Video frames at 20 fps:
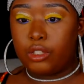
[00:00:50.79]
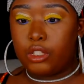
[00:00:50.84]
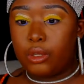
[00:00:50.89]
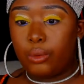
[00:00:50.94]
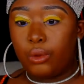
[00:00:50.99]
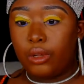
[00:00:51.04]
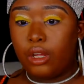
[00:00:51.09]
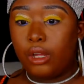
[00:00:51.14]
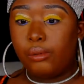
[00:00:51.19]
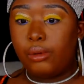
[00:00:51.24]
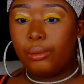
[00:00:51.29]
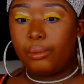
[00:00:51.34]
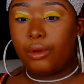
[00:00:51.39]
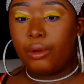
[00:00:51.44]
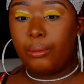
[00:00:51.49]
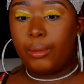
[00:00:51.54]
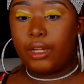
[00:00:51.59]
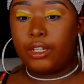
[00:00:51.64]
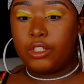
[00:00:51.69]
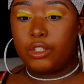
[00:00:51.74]
so we're coming up
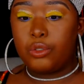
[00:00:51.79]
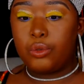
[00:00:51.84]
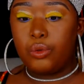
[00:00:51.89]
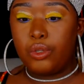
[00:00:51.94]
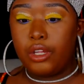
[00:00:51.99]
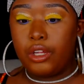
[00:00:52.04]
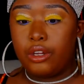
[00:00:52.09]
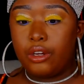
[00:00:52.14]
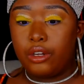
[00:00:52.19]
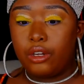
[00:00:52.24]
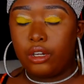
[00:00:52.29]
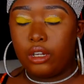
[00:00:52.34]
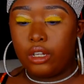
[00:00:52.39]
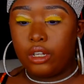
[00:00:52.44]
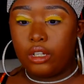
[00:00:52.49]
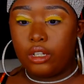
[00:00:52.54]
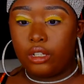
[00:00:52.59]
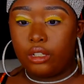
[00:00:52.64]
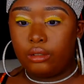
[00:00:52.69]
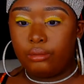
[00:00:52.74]
on my 2-year
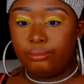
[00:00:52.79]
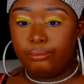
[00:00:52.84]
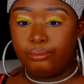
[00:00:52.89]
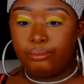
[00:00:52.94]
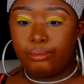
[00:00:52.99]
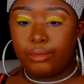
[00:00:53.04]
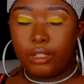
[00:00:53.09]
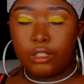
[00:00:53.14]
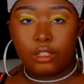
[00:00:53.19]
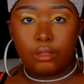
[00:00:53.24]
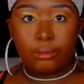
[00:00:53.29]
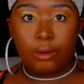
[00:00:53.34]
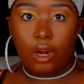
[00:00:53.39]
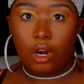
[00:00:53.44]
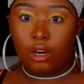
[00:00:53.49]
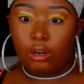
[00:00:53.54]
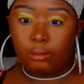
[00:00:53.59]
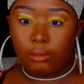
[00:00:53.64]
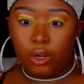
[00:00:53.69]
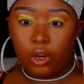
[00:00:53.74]

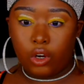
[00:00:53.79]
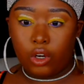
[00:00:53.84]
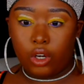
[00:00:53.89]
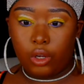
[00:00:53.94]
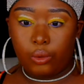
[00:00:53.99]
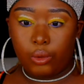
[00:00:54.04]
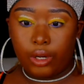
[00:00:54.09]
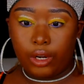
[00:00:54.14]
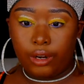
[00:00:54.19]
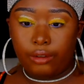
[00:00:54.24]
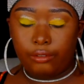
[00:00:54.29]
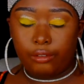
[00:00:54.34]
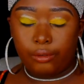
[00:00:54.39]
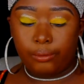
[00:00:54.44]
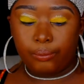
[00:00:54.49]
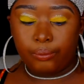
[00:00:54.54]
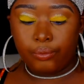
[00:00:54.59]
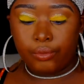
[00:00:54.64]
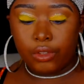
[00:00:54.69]
postpartum mark or whatever.